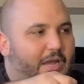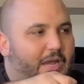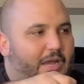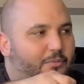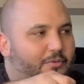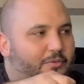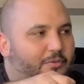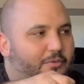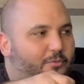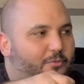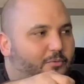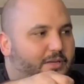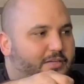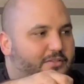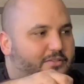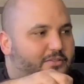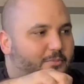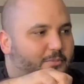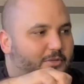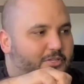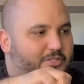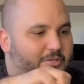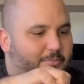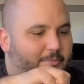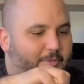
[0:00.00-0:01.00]
I wouldn't worry
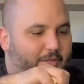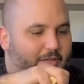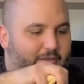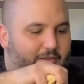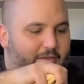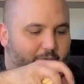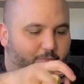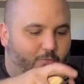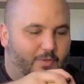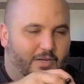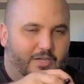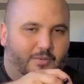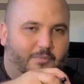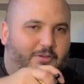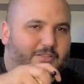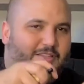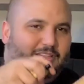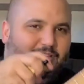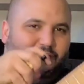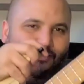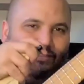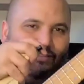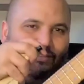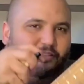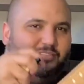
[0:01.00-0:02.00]
too much about it. Whatever
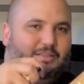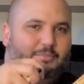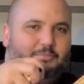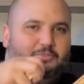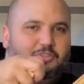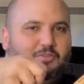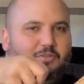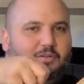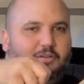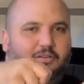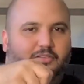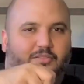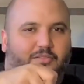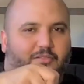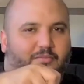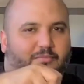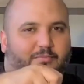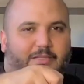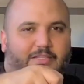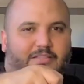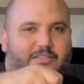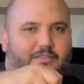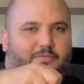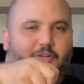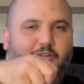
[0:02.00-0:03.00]
this is, I'm sure
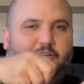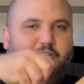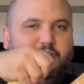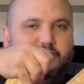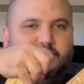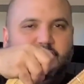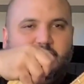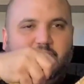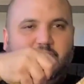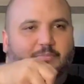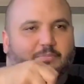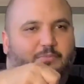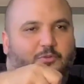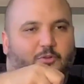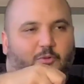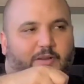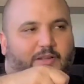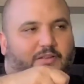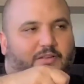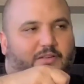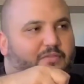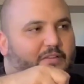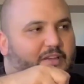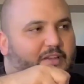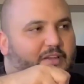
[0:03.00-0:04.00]
it's a very cheap,
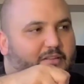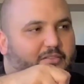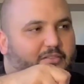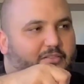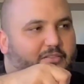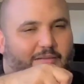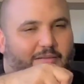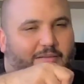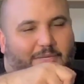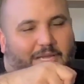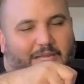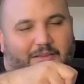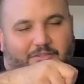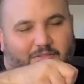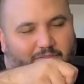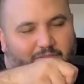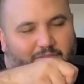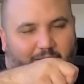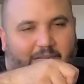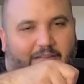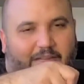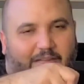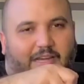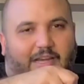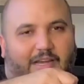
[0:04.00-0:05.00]
quick fix. I
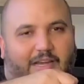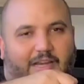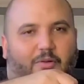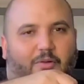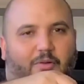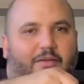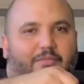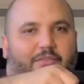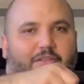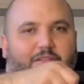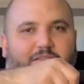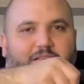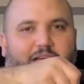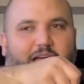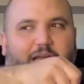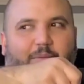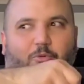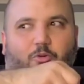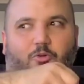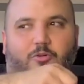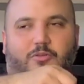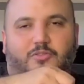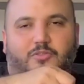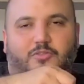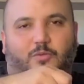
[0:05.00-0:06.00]
just, again, I don't have the
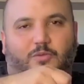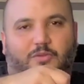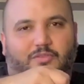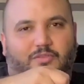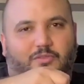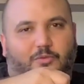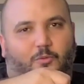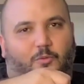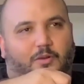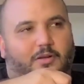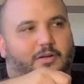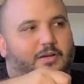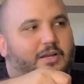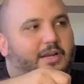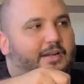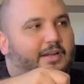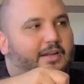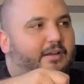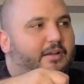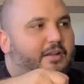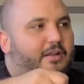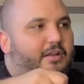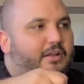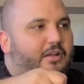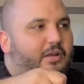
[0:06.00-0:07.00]
time or tools to work on
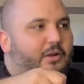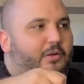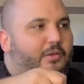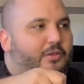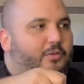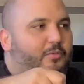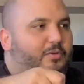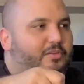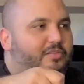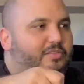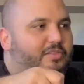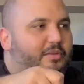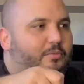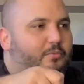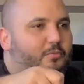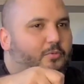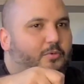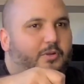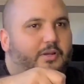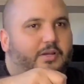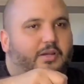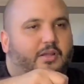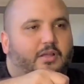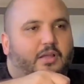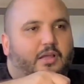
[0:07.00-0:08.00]
it. Otherwise I
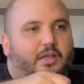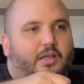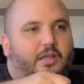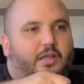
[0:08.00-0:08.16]
would.